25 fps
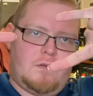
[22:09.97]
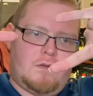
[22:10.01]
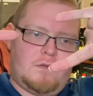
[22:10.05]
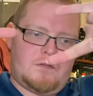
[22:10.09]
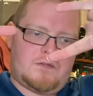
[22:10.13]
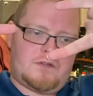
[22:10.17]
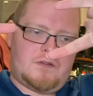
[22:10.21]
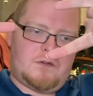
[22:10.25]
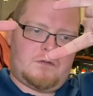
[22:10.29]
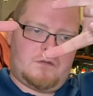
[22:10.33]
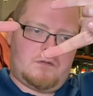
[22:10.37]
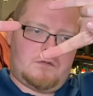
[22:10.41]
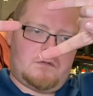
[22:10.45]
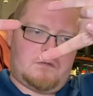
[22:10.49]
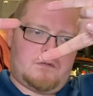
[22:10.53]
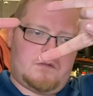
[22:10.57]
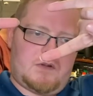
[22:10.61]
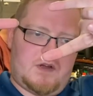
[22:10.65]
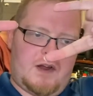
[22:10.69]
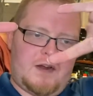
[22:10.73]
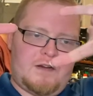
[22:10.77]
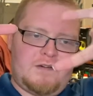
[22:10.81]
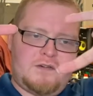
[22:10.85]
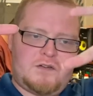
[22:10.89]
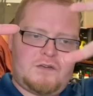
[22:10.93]
So
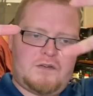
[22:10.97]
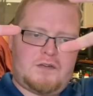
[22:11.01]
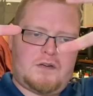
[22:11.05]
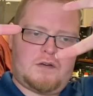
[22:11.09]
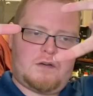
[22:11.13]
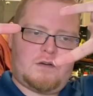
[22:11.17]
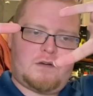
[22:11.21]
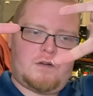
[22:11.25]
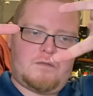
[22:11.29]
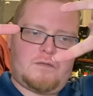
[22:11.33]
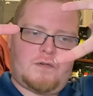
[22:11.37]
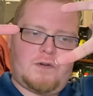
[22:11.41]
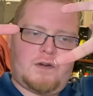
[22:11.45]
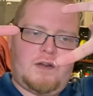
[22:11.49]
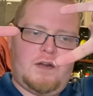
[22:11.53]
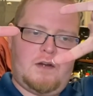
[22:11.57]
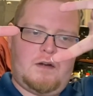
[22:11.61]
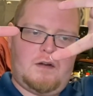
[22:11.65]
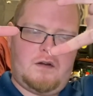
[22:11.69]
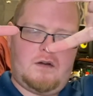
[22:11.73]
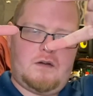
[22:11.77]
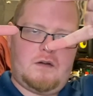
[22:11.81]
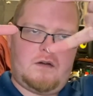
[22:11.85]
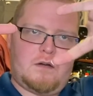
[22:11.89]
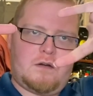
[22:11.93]
hydrogen over
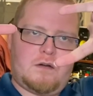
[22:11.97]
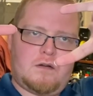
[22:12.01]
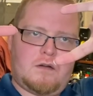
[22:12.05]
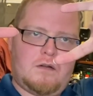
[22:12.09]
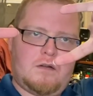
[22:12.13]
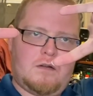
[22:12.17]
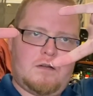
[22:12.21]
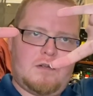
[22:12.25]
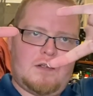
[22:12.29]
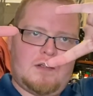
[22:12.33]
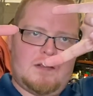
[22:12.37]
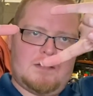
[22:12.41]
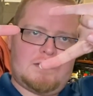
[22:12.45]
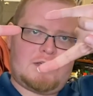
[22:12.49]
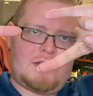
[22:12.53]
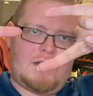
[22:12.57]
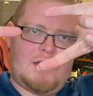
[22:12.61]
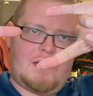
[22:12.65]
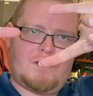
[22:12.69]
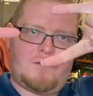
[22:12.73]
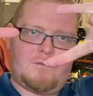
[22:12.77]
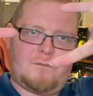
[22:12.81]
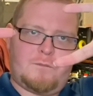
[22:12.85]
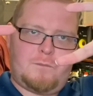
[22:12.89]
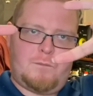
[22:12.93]
here is
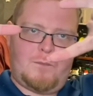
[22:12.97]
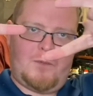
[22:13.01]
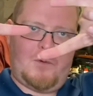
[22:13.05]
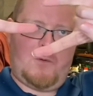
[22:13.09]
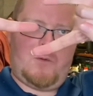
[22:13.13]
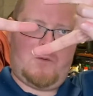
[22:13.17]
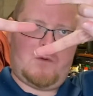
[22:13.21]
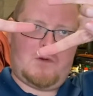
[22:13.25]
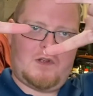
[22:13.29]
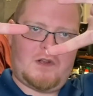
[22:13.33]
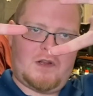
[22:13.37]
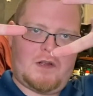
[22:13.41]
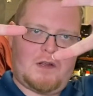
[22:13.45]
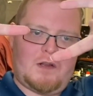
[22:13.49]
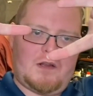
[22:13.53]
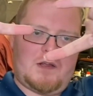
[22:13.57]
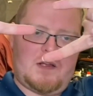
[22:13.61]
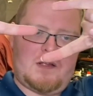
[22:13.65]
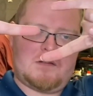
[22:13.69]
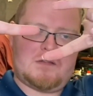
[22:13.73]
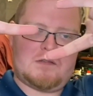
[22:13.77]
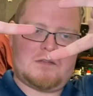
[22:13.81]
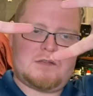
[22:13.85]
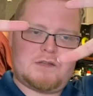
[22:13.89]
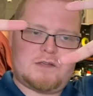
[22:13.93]
kind of pulling
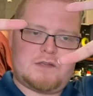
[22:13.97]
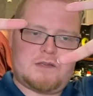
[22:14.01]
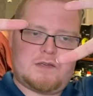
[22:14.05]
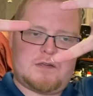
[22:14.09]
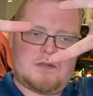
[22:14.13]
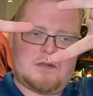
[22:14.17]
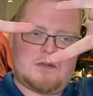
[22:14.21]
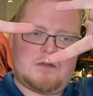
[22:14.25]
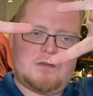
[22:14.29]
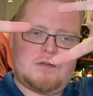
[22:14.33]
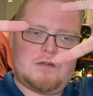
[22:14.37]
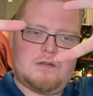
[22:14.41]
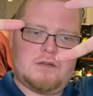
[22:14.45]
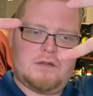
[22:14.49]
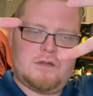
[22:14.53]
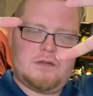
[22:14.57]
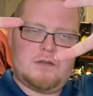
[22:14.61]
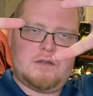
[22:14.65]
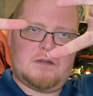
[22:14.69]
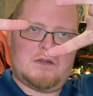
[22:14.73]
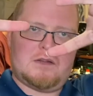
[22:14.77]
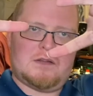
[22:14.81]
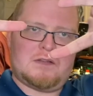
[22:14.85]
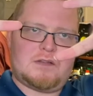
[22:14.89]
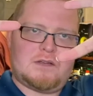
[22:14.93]
against
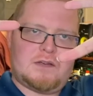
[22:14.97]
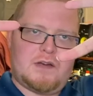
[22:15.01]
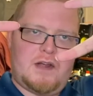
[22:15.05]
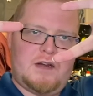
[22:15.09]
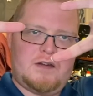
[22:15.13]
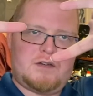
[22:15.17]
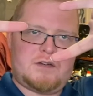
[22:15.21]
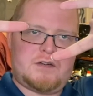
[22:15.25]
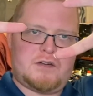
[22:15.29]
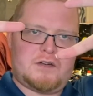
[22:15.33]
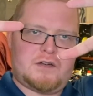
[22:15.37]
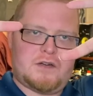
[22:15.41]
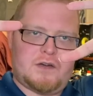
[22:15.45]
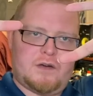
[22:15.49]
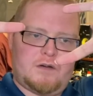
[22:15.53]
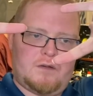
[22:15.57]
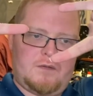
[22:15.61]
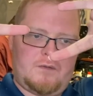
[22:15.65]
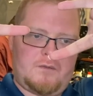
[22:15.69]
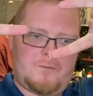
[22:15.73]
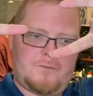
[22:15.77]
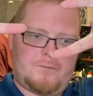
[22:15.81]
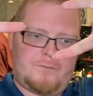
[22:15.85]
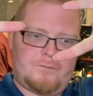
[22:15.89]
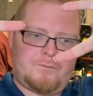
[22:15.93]
this
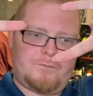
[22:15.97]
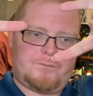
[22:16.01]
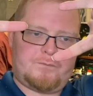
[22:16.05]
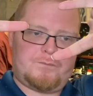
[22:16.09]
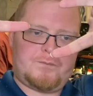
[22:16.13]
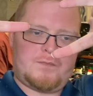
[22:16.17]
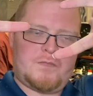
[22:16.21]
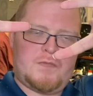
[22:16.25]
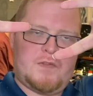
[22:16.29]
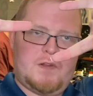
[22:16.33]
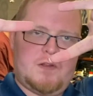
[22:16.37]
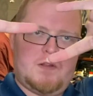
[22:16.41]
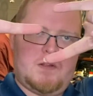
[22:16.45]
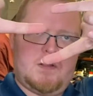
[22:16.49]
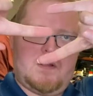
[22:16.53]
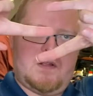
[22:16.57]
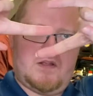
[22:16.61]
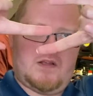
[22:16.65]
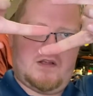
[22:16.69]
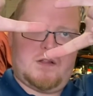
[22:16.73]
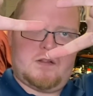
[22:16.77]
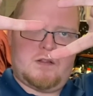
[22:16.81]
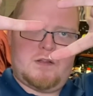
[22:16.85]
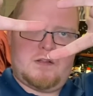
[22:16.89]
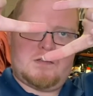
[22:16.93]
nitrogen,
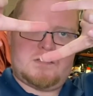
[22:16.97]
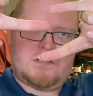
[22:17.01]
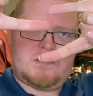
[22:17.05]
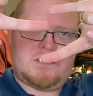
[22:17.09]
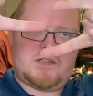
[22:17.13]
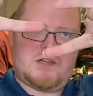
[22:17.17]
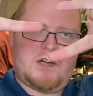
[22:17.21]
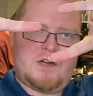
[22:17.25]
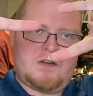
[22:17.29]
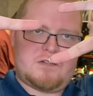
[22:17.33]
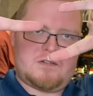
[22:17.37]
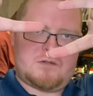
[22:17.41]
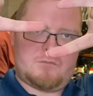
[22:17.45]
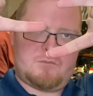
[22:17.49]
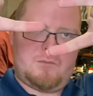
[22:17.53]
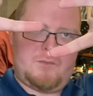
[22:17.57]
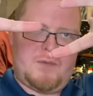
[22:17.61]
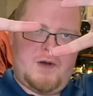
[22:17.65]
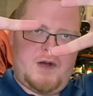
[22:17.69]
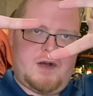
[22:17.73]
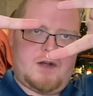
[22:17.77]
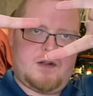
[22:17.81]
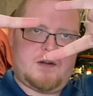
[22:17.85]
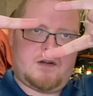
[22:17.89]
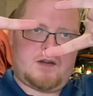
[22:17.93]
and it shares a
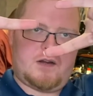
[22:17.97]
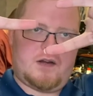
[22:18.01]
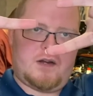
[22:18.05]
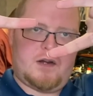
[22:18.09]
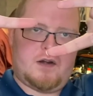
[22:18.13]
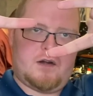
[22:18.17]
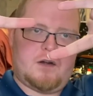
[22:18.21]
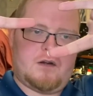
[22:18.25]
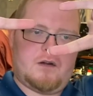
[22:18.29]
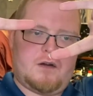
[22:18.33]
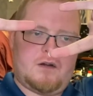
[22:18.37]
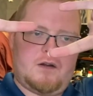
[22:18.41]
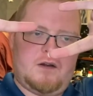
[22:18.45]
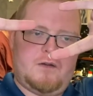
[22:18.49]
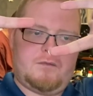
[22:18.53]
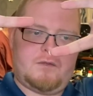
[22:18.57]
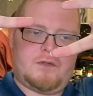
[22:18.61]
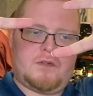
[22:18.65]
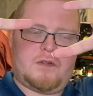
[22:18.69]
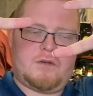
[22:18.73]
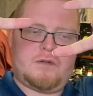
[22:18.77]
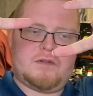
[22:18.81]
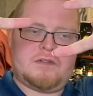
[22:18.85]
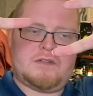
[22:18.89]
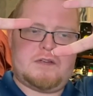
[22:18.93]
bond here, even
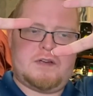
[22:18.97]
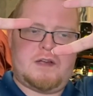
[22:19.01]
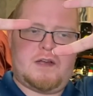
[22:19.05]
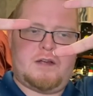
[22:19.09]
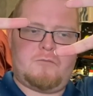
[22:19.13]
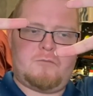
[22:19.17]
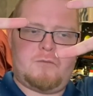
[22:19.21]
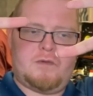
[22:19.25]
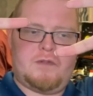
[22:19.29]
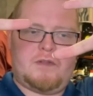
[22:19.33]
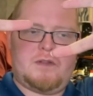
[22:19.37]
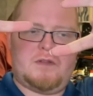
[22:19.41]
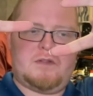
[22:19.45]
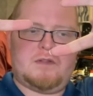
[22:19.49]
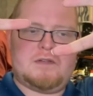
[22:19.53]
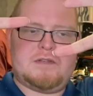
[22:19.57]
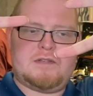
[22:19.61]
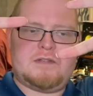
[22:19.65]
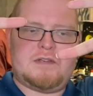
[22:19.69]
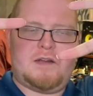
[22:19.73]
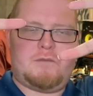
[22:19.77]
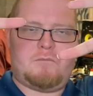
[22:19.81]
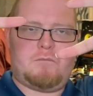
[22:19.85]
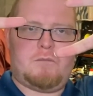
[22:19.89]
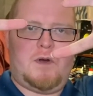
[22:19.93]
though it's not within the
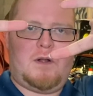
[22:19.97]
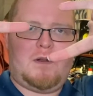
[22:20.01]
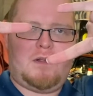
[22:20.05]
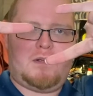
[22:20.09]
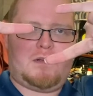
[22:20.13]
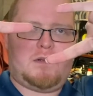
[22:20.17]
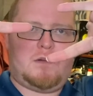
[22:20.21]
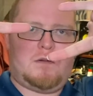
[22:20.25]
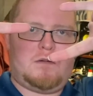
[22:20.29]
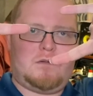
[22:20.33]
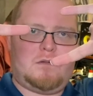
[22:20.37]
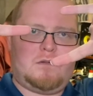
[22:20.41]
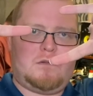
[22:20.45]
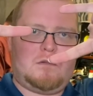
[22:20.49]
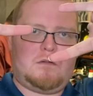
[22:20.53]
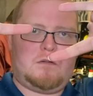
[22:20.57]
same molecule.